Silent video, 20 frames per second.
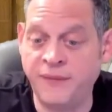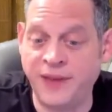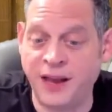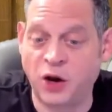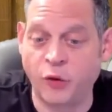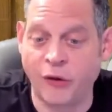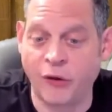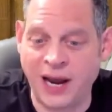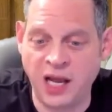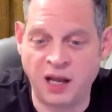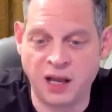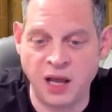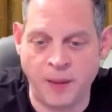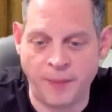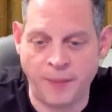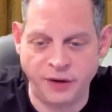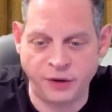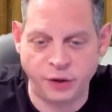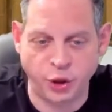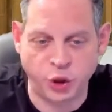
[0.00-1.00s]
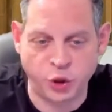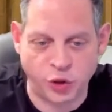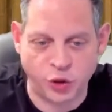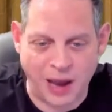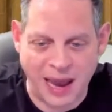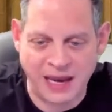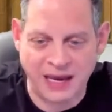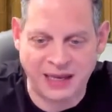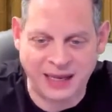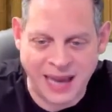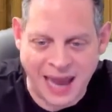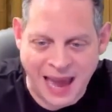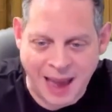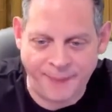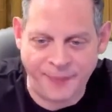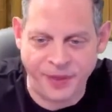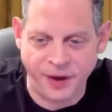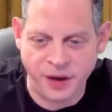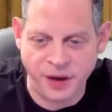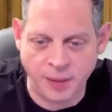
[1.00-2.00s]
that grading companies are trying to cap
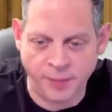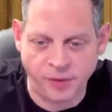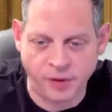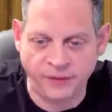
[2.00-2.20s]
the number